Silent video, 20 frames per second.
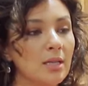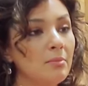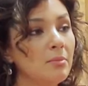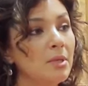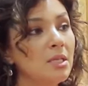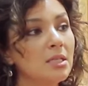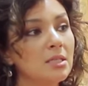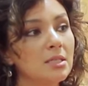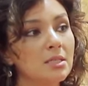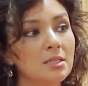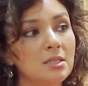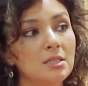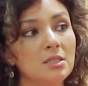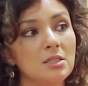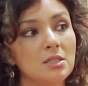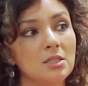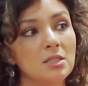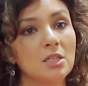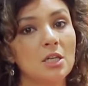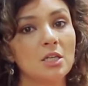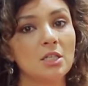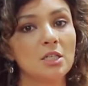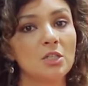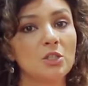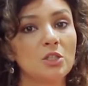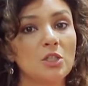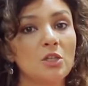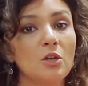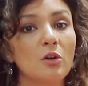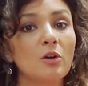let me start
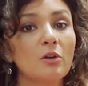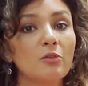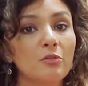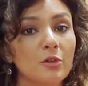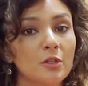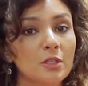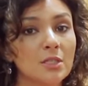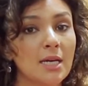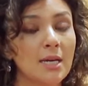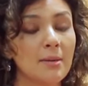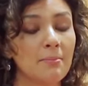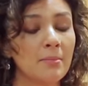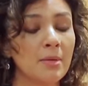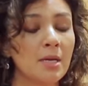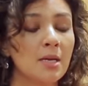teaching yoga full-time.